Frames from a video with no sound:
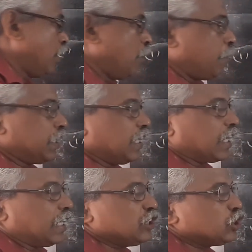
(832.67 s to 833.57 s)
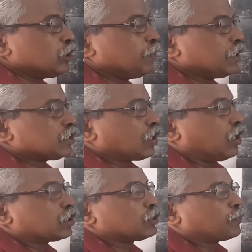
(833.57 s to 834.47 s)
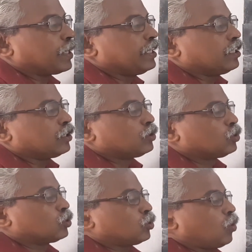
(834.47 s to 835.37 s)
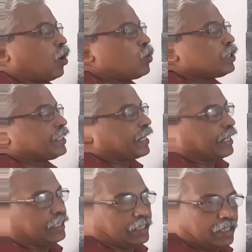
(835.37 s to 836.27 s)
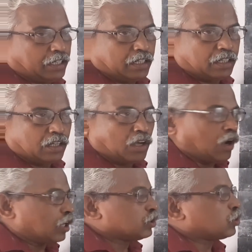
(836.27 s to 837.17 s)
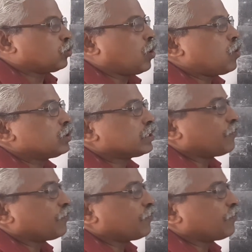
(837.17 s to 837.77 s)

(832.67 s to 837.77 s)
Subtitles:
but the consumers are spread throughout the country or throughout the